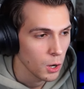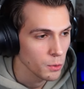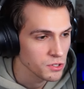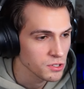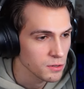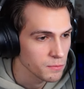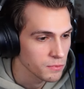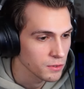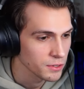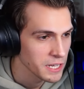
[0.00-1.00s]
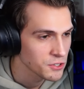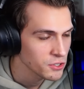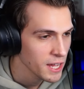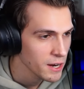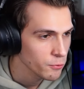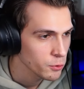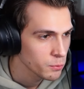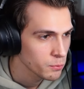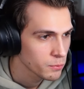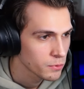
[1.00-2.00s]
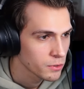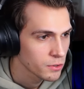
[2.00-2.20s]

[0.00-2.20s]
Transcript: Oh, is this a laser tag room?